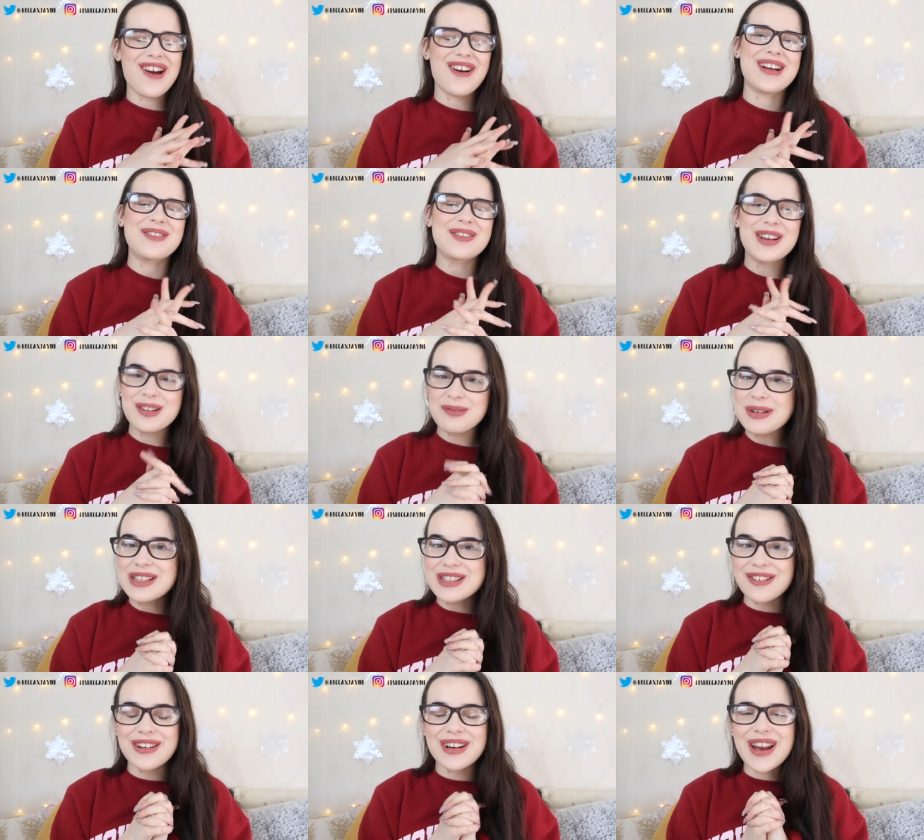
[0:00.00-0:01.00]
and I'm going to be
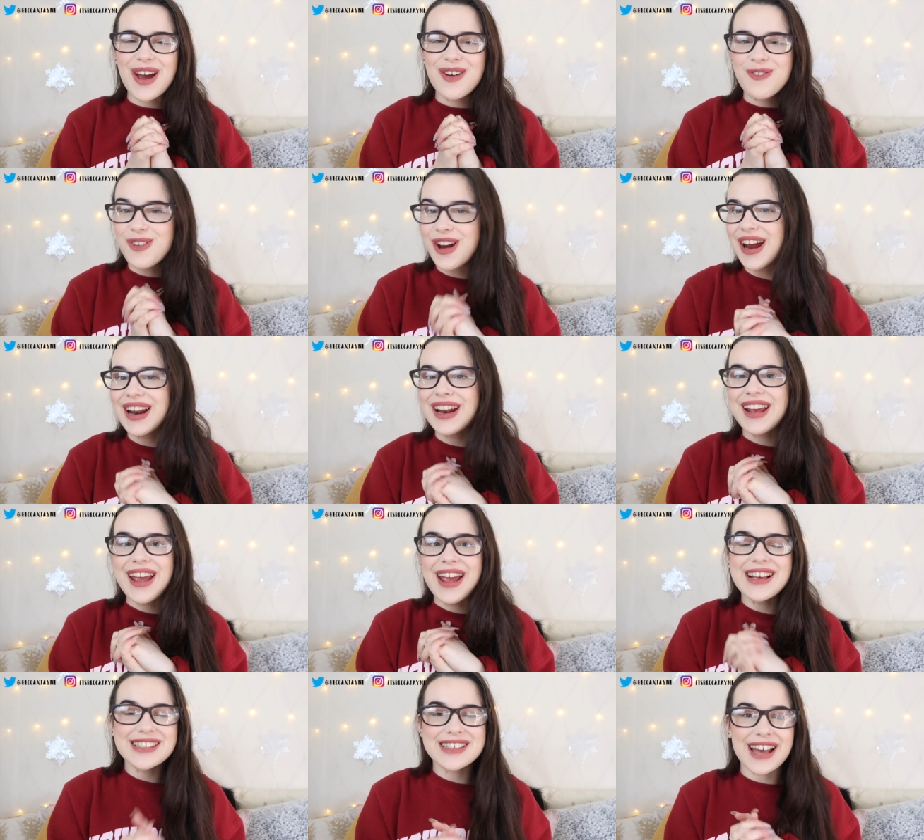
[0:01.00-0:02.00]
doing a really
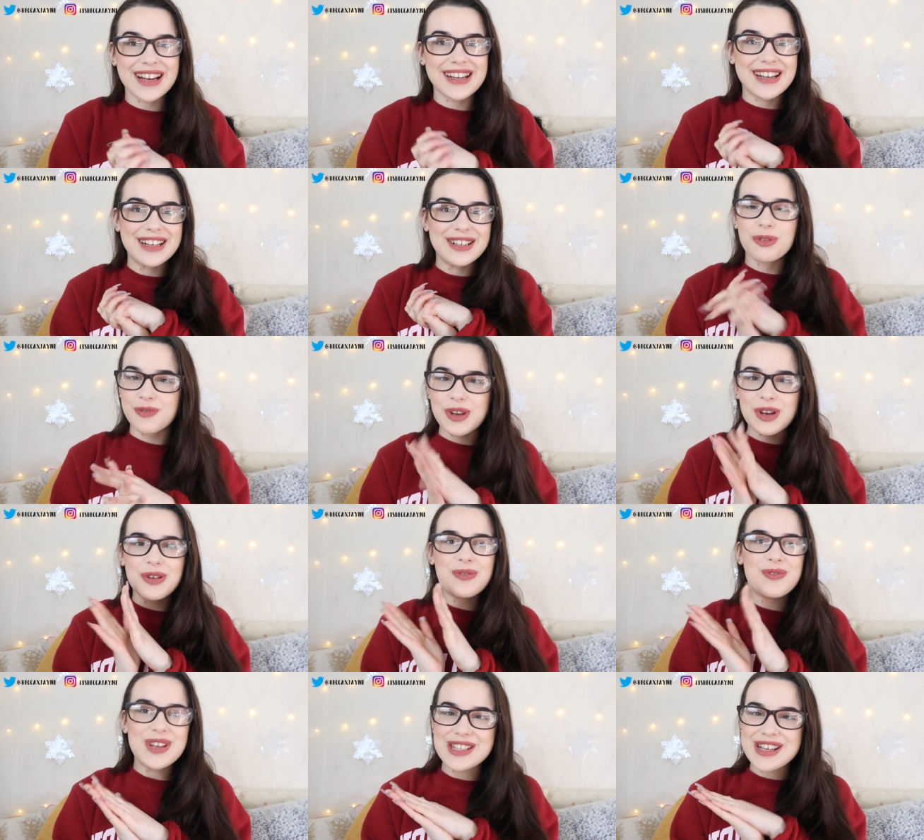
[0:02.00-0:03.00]
exciting
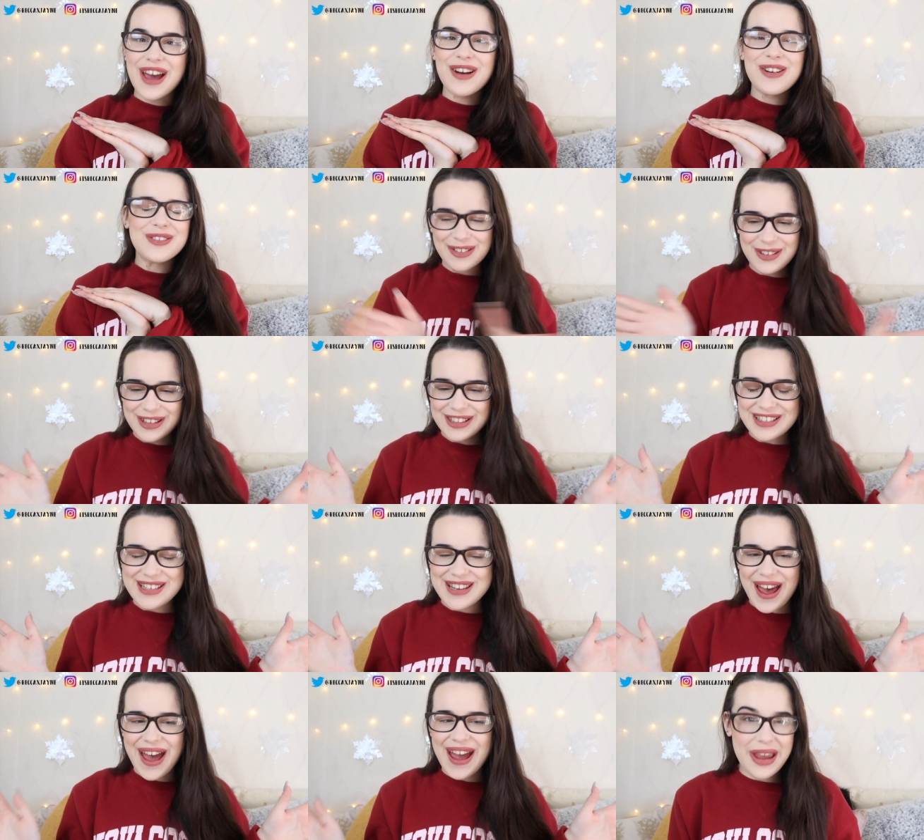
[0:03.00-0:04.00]
review video for you all
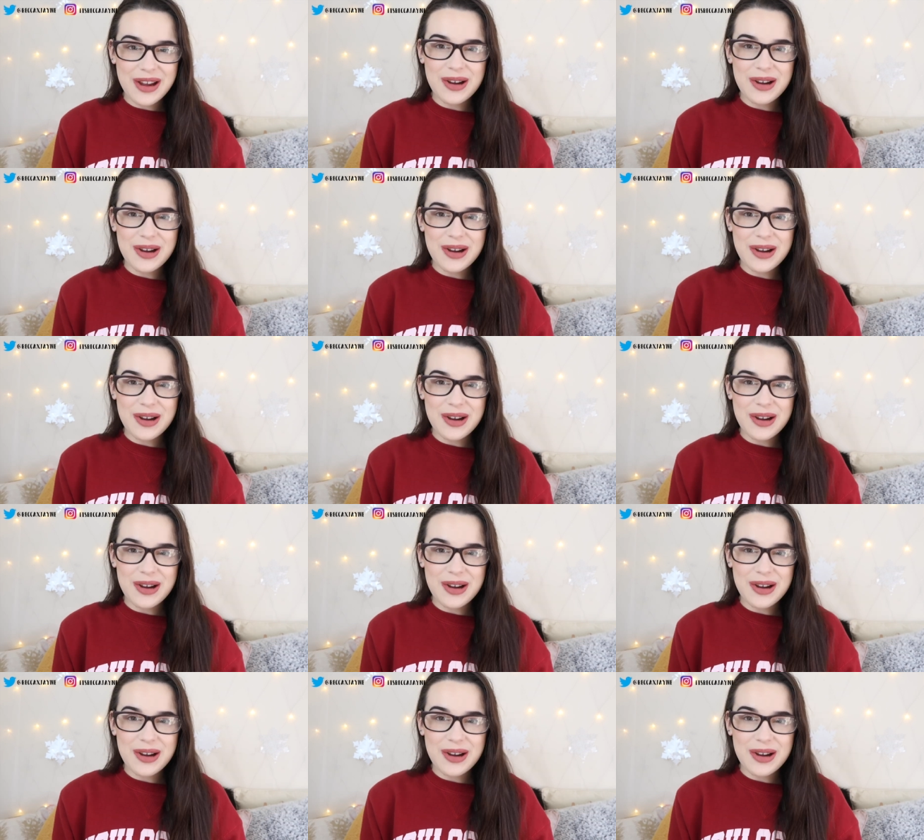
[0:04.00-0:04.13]
today.